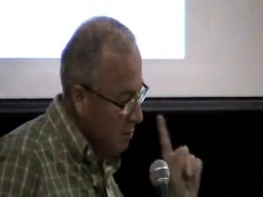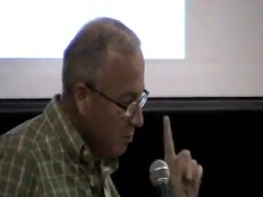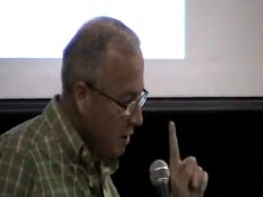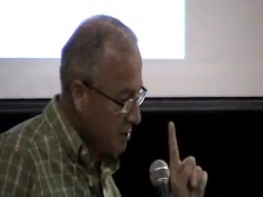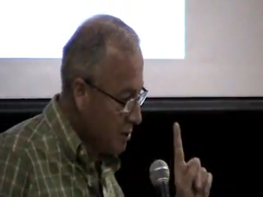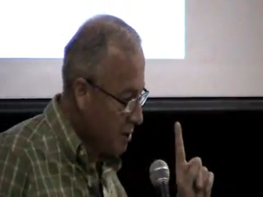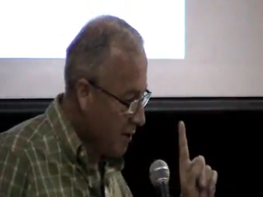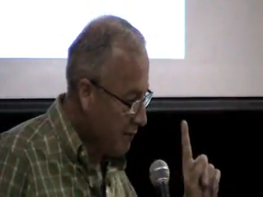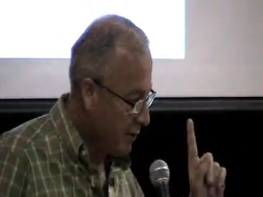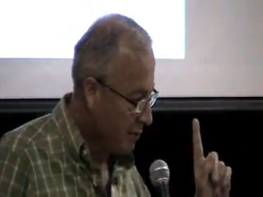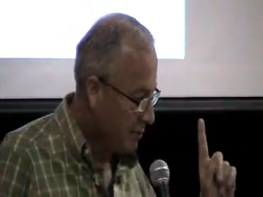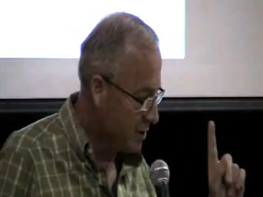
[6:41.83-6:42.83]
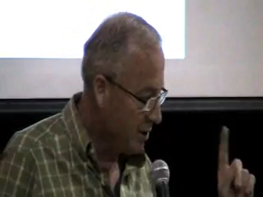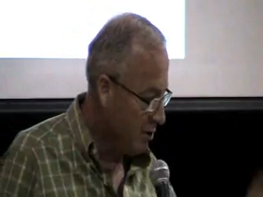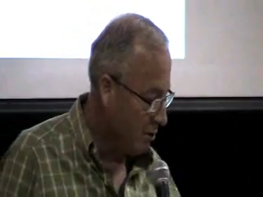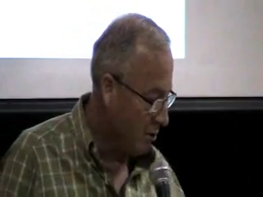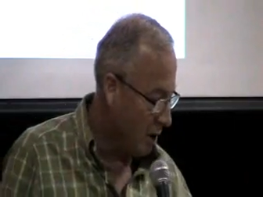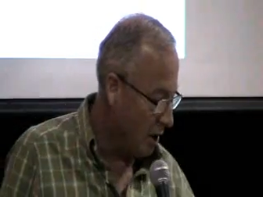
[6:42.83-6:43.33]
plus there's high frequency
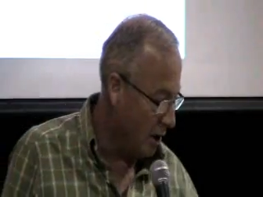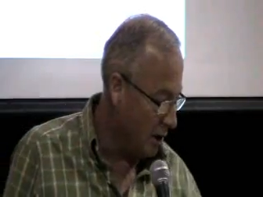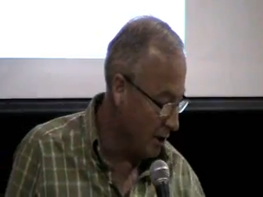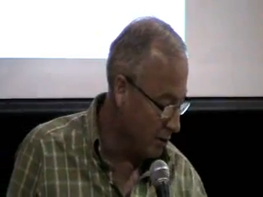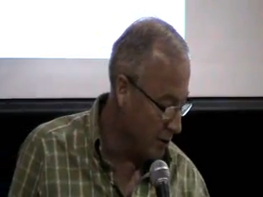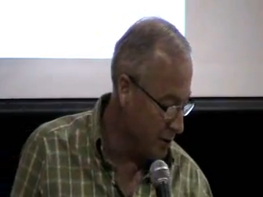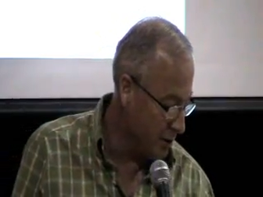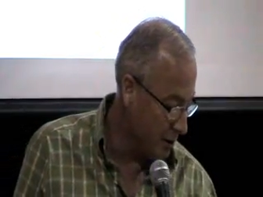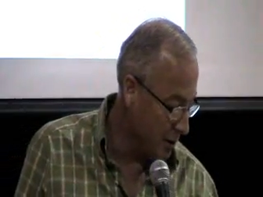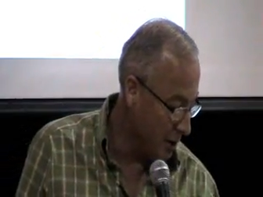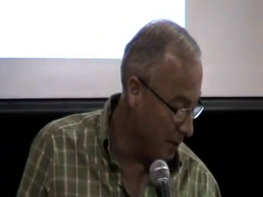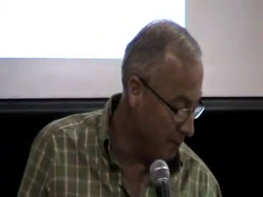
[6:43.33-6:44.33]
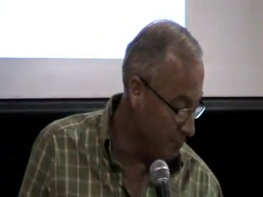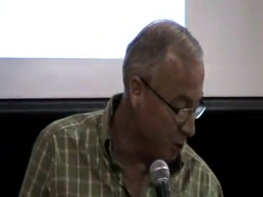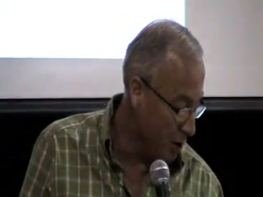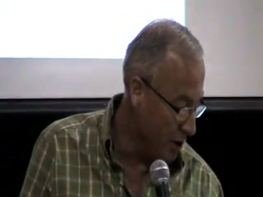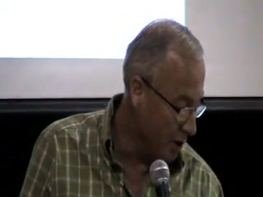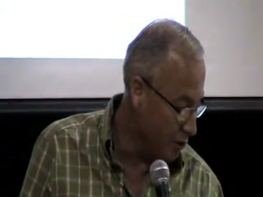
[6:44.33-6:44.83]

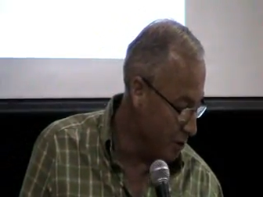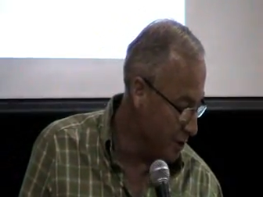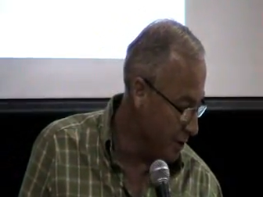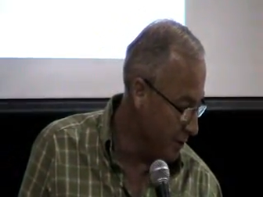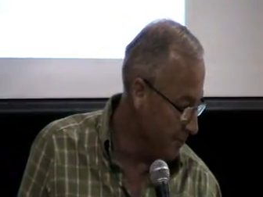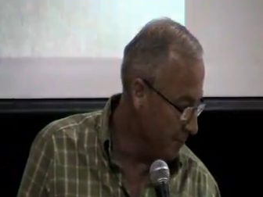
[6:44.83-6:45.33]
dirty electricity.